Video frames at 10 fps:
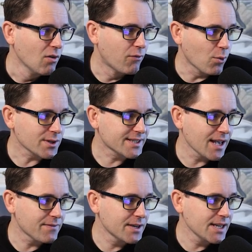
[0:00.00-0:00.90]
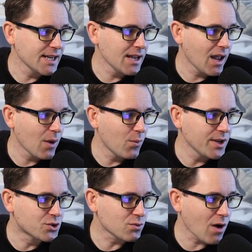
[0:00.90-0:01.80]
470, and we
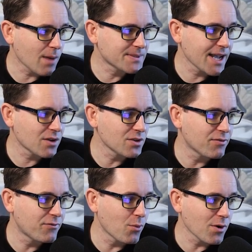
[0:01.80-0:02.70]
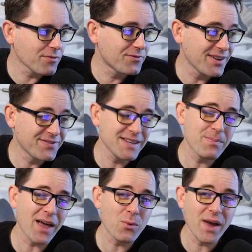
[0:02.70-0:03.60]
dropped down to 450.
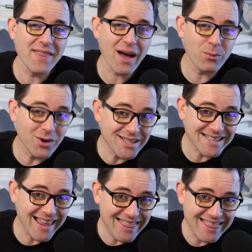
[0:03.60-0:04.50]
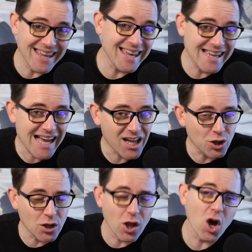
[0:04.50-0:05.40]
By the way, that was the
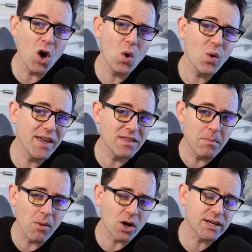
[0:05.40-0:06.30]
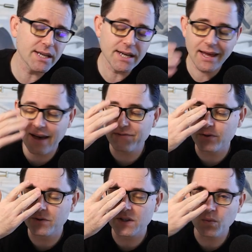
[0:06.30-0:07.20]
low in the market
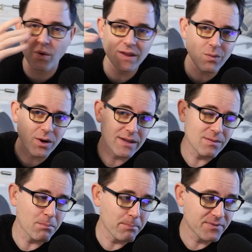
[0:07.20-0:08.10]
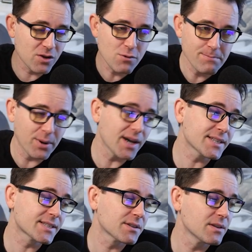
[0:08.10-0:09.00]
after the 2022
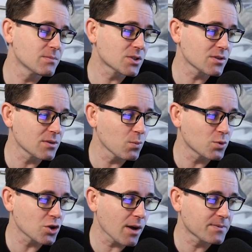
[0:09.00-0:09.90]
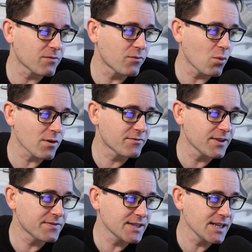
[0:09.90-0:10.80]
bust. Just dropped to
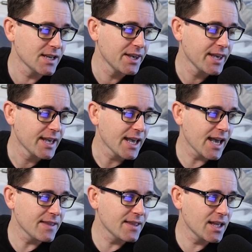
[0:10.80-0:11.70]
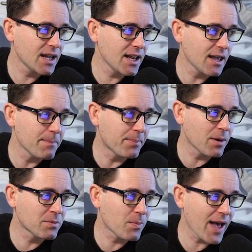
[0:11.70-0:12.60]
450. And then it
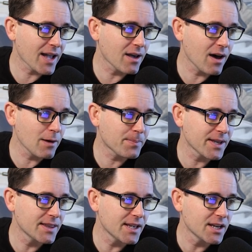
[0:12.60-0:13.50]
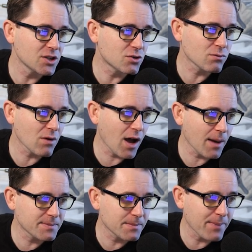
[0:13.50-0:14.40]
bumped back up and then it
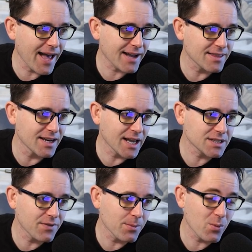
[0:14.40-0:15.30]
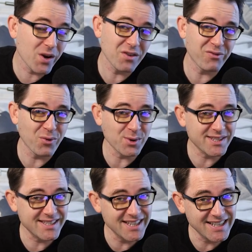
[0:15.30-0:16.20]
dropped back the next February to
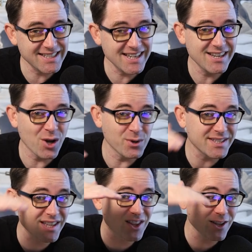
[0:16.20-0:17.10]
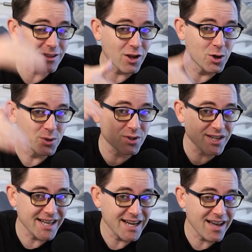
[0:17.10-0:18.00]
460. Notice that the lows are
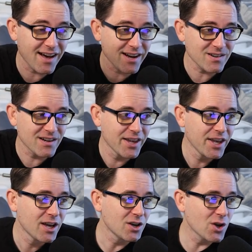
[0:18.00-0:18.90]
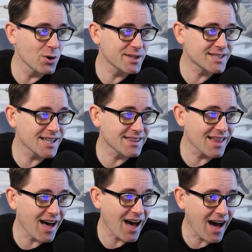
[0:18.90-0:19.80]
getting higher. Notice that
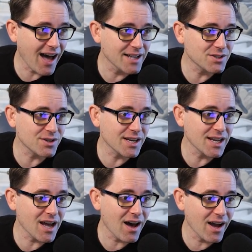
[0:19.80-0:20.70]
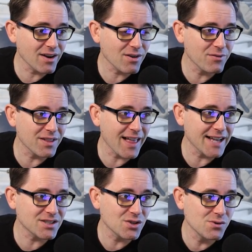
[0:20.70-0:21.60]
the highs are getting higher over the
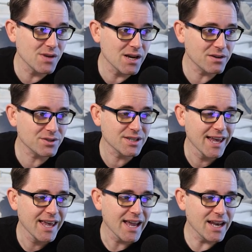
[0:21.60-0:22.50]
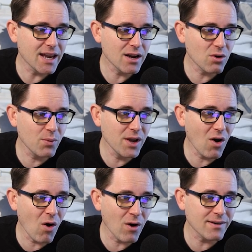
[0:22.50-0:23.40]
last 2 years. And here we
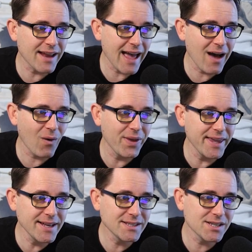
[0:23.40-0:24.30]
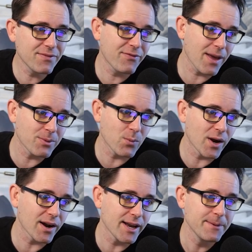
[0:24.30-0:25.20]
are now into
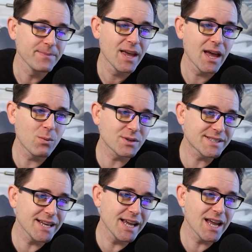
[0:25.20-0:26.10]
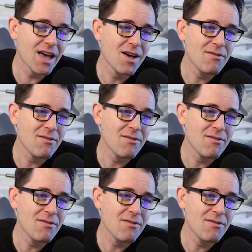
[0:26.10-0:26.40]
February and we're seeing